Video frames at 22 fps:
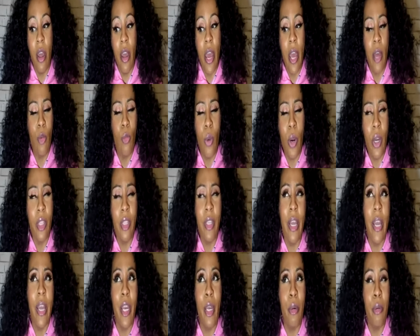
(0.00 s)
And one
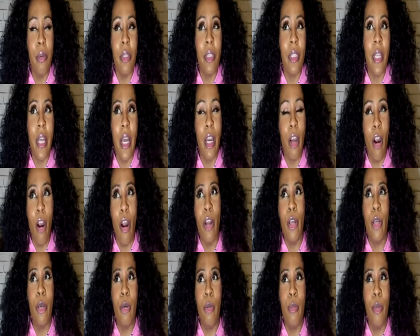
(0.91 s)
lady was like
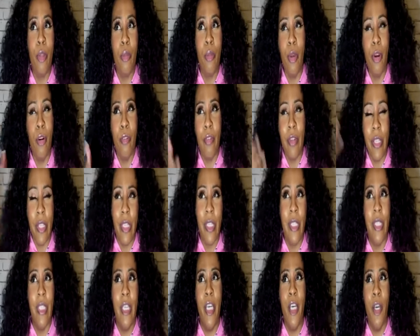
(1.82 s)
arguing with me over the
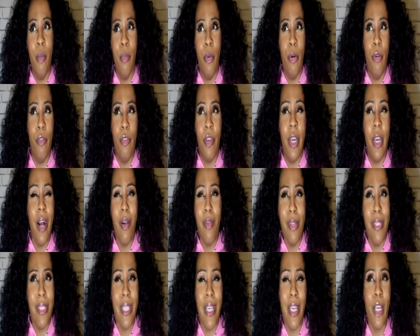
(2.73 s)
Sia movie. I
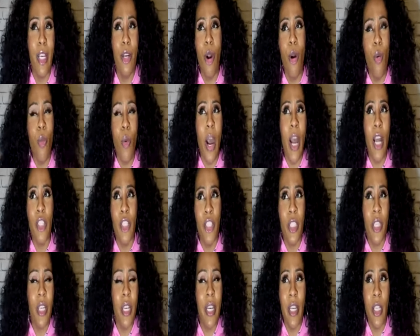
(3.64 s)
was like, go watch
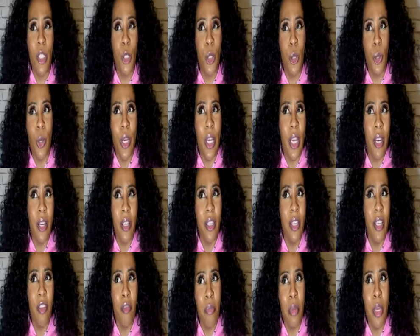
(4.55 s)
it and enjoy it. Oh
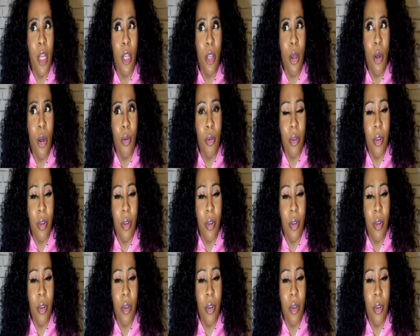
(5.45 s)
and no.